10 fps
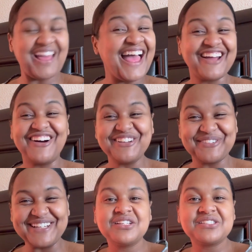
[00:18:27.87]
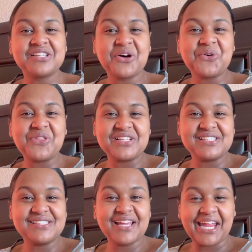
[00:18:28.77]
I can't wait. So this
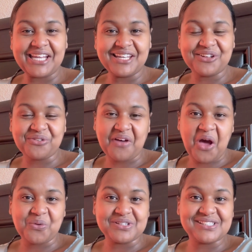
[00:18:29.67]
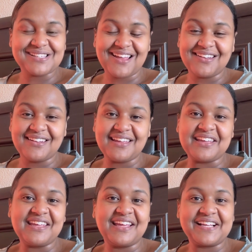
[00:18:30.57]
is the end of our
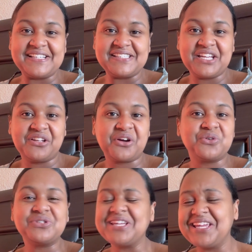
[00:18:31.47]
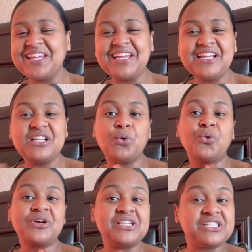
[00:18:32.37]
Sunday reset routine
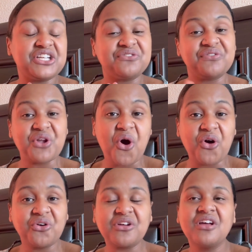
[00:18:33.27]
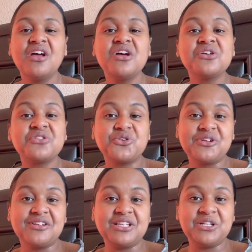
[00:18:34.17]
or reset vlog. So
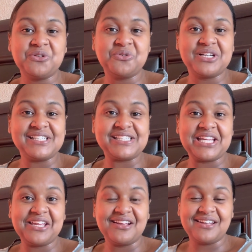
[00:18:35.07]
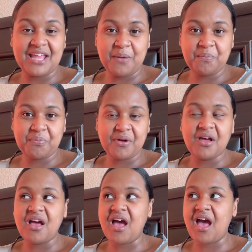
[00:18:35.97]
Neil and Luca is taking a nap.
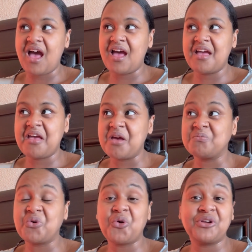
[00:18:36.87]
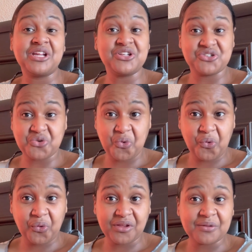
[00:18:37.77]
I am gonna
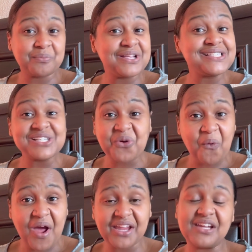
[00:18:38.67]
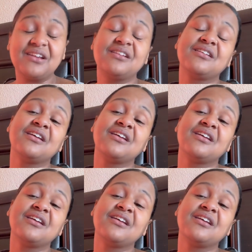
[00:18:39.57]
enjoy the peace and quiet,